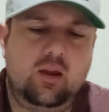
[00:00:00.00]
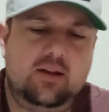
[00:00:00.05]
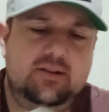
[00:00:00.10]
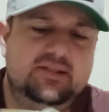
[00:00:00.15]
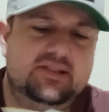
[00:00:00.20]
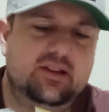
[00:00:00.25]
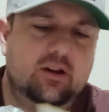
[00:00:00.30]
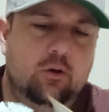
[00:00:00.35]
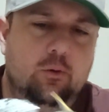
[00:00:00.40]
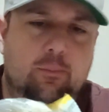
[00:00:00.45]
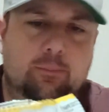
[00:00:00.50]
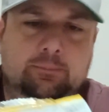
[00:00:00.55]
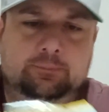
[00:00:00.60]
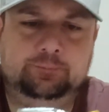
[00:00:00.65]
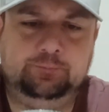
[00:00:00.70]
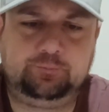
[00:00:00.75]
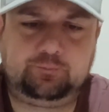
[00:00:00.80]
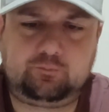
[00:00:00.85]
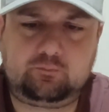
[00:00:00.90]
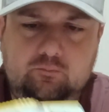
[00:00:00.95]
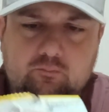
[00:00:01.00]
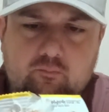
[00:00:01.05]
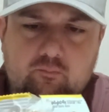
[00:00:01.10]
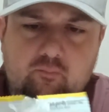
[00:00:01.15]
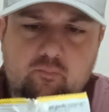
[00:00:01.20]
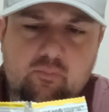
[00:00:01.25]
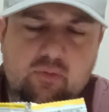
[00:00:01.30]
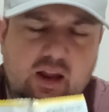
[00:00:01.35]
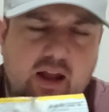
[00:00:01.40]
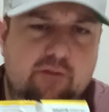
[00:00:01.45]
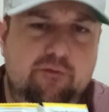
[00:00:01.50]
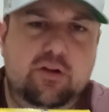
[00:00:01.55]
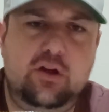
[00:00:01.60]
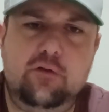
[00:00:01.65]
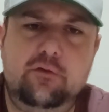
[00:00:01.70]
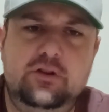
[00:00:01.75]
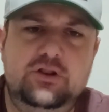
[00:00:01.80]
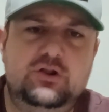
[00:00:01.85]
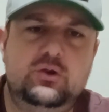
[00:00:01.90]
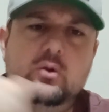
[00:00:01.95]
So if
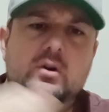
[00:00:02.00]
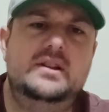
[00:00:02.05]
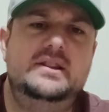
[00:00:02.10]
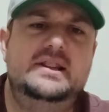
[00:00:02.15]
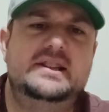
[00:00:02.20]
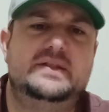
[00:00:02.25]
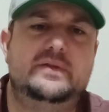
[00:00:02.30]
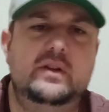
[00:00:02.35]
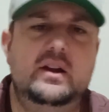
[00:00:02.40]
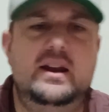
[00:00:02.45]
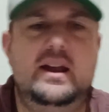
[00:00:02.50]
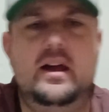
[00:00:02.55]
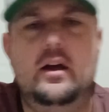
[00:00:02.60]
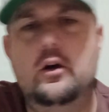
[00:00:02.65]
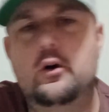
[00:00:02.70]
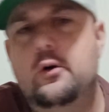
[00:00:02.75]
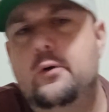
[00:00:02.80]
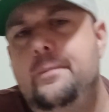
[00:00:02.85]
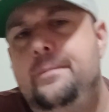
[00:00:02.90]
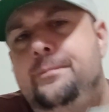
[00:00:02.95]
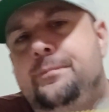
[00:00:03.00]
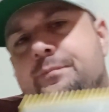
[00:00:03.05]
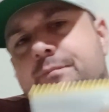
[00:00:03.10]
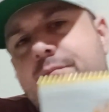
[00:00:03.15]
you've enjoyed this video